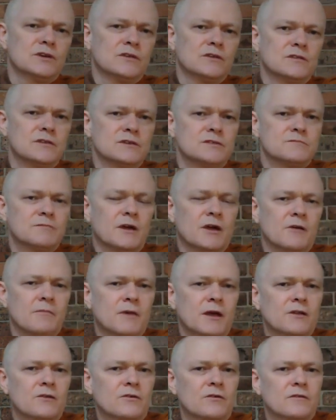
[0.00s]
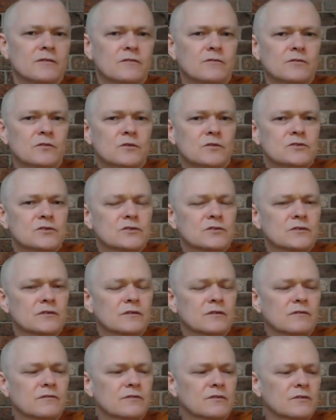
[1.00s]
this Parramatta of the
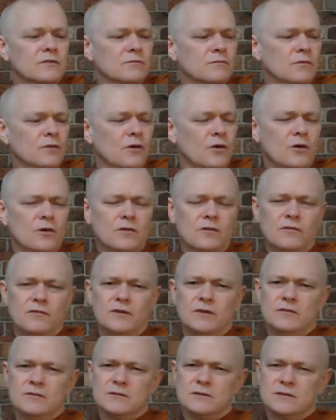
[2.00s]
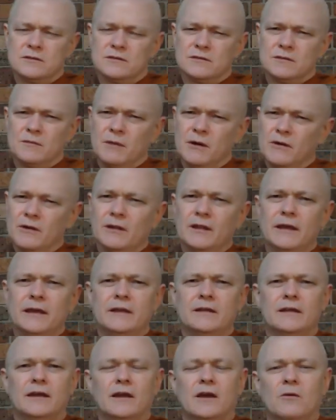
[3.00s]
future, the earth feels somehow
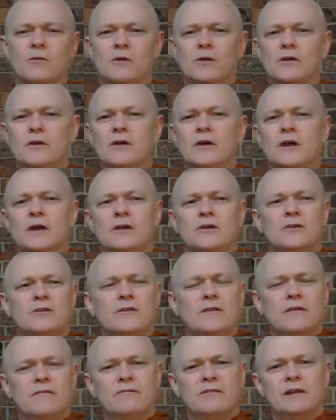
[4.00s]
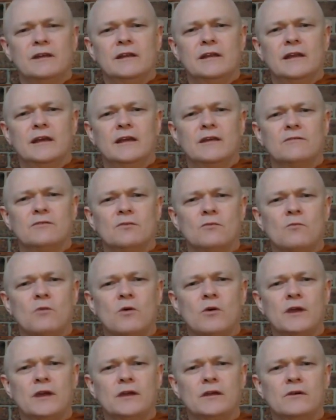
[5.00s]
clean. Like I want to, that feeling like if you're
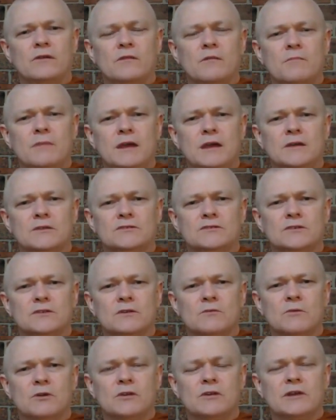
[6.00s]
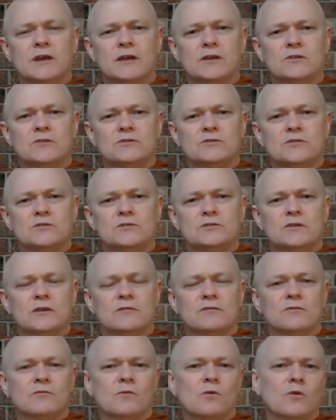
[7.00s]
walking on the beach and you want to take your shoes
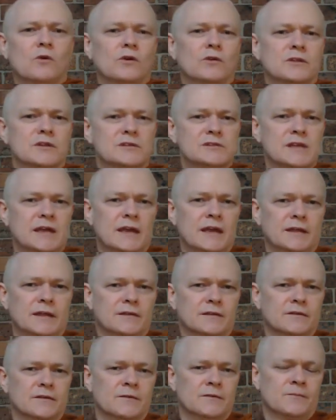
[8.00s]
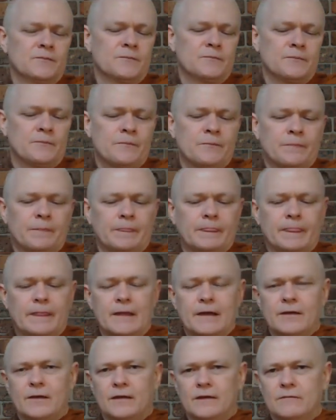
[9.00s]
off and walk on the sand.
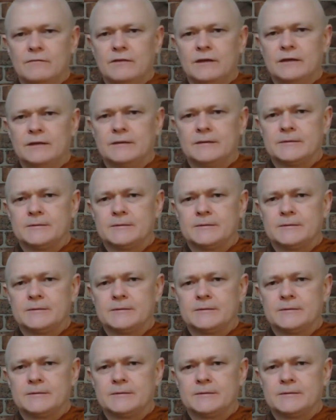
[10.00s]
That kind of feeling.